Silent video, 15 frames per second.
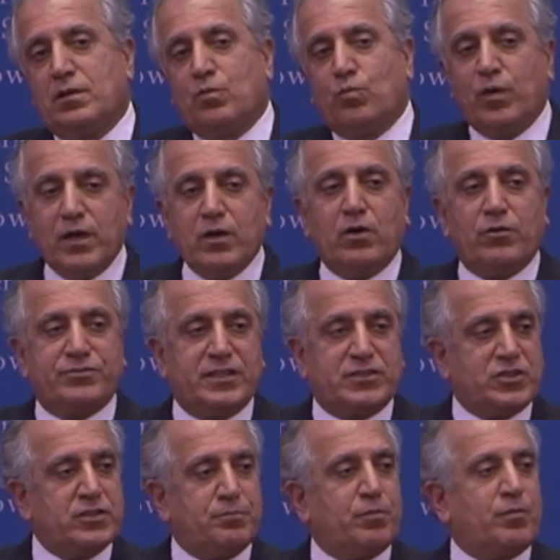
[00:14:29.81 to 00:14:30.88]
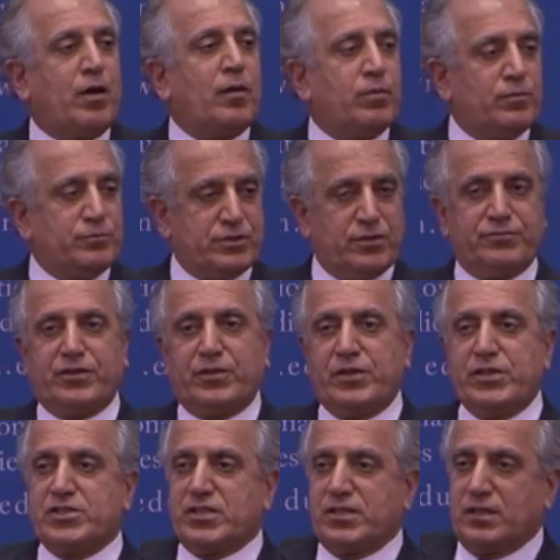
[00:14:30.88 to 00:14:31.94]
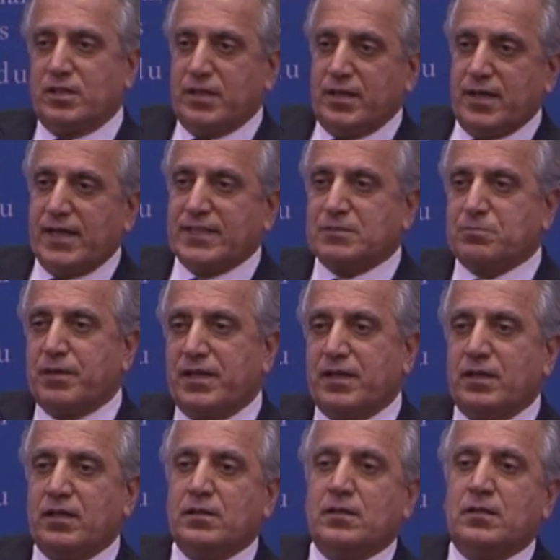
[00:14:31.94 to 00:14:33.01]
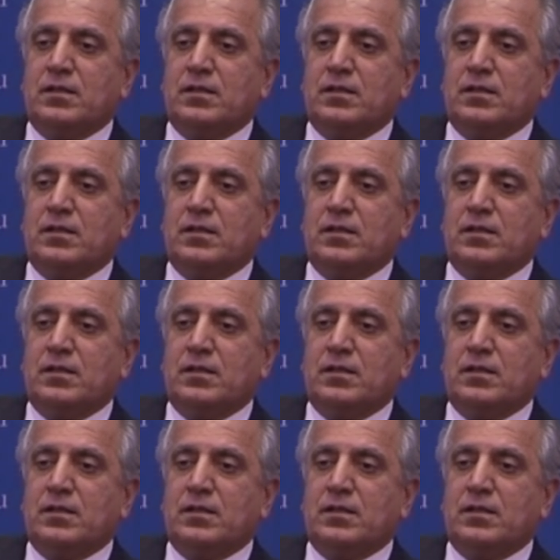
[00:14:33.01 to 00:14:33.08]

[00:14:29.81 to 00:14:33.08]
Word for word: One of the chip problems of the region has been